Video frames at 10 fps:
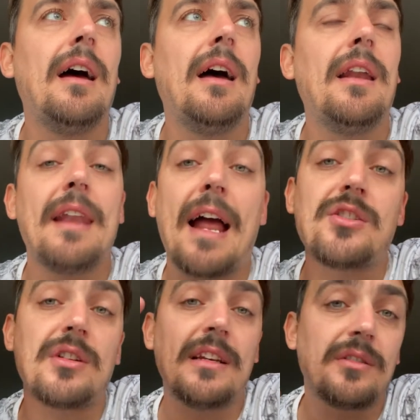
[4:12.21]
and
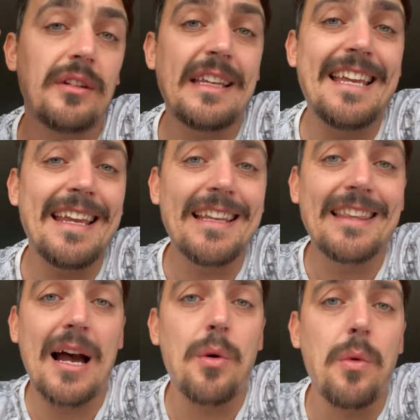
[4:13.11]
naturally sort of geared
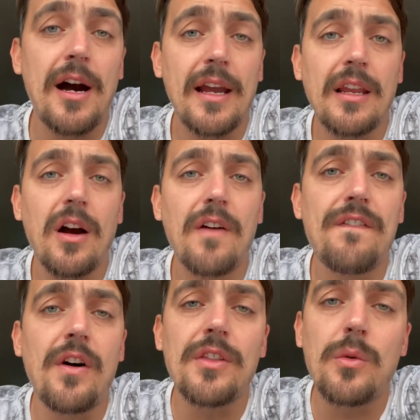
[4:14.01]
that way, I
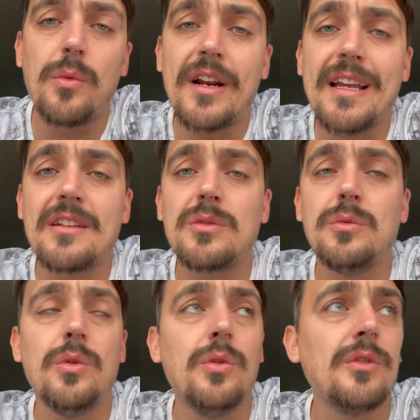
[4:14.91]
find that when I get
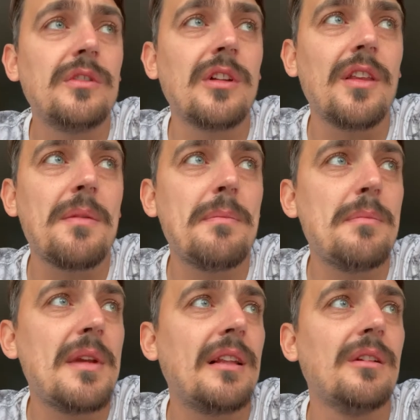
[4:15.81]
towards like the
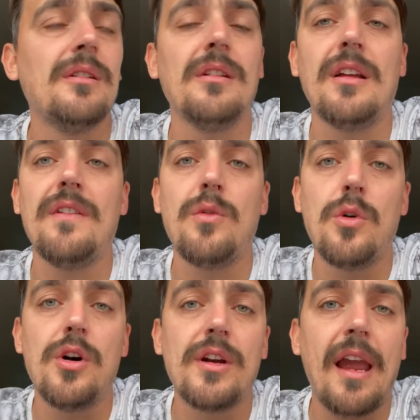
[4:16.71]
middle of a
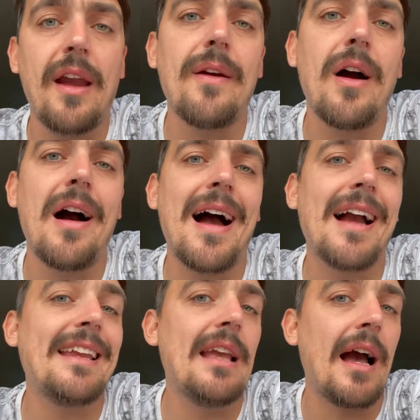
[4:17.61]
workout, I
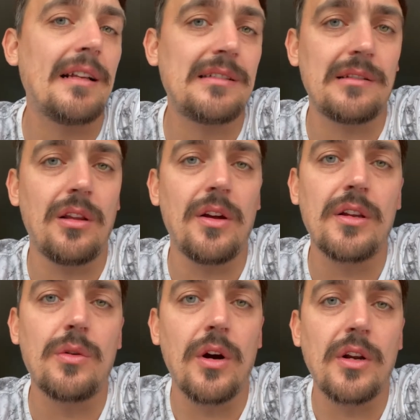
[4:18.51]
gas
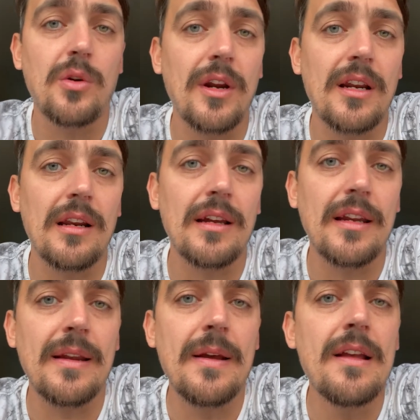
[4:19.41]
like quite
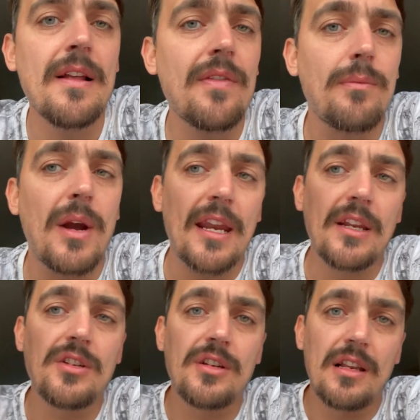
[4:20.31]
quickly. My
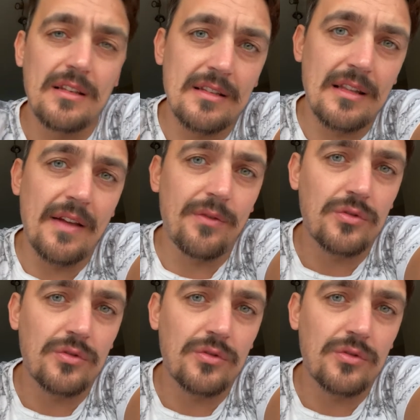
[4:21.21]
energy levels